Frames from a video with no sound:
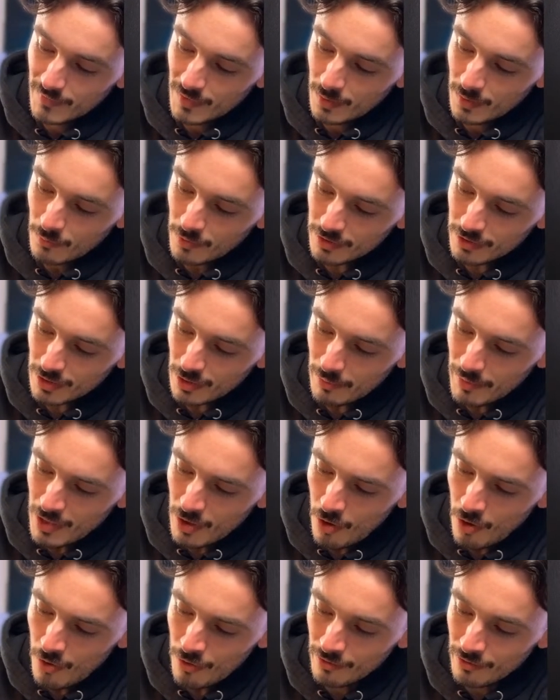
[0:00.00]
What's going
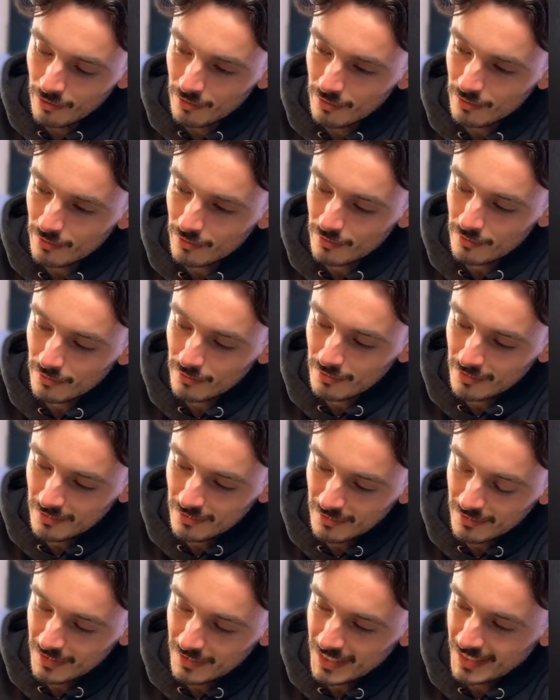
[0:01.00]
on?
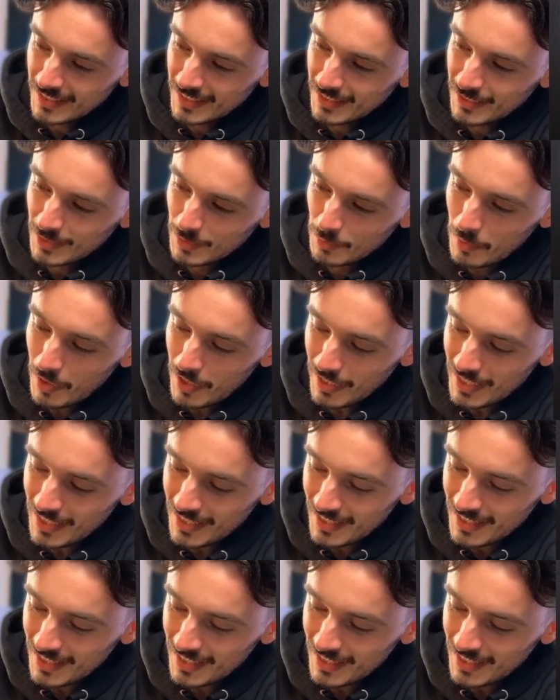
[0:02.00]
Why?